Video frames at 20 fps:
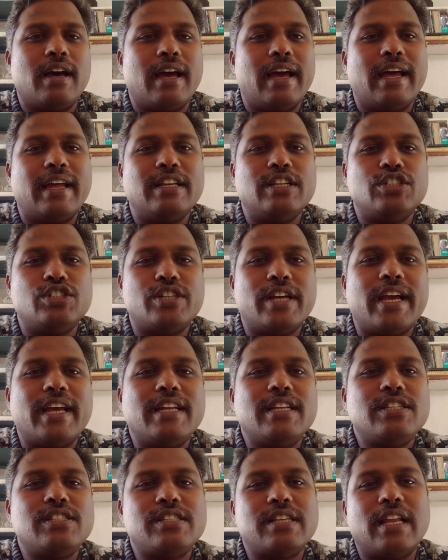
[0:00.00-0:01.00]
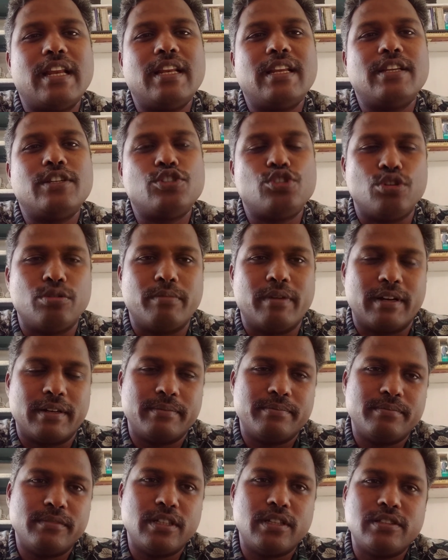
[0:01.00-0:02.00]
and giant cell tumor.
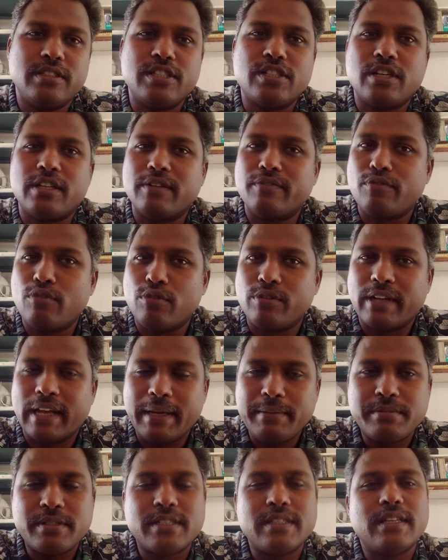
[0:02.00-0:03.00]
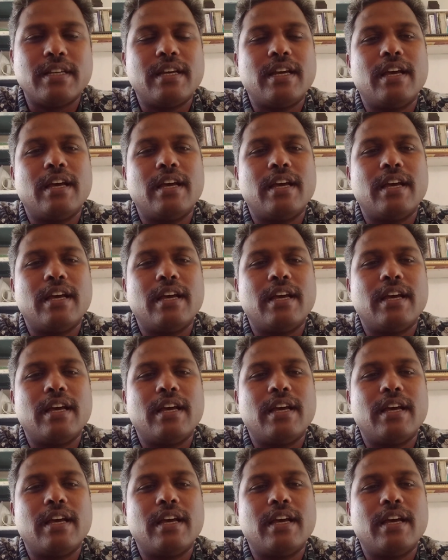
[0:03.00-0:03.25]
These are the four types.